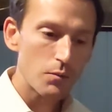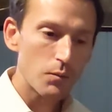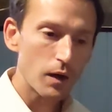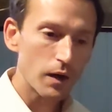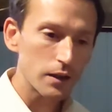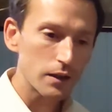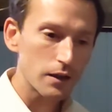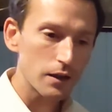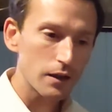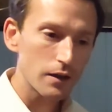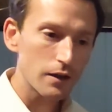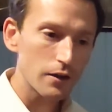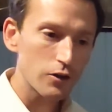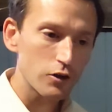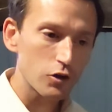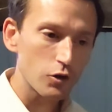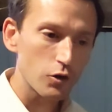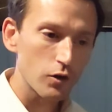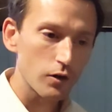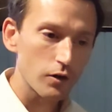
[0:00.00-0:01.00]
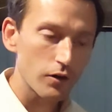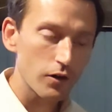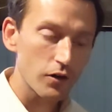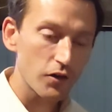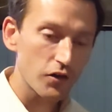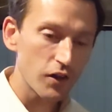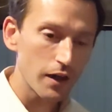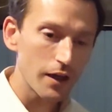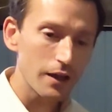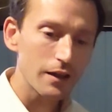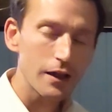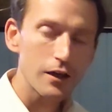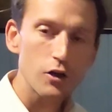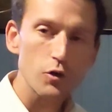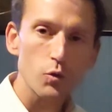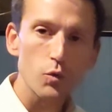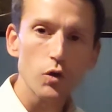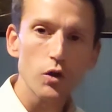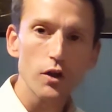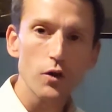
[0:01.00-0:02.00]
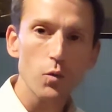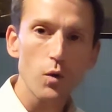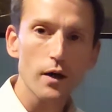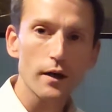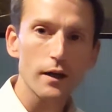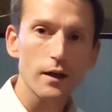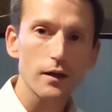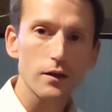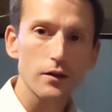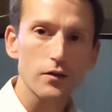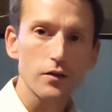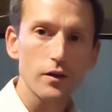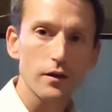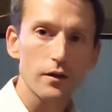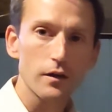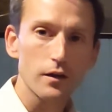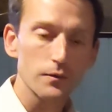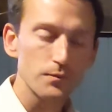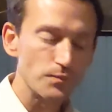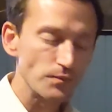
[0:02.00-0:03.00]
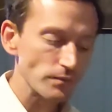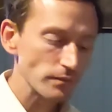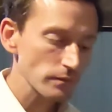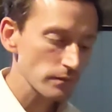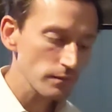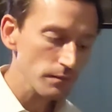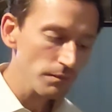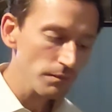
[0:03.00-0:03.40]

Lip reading: but the thing that you really want to consider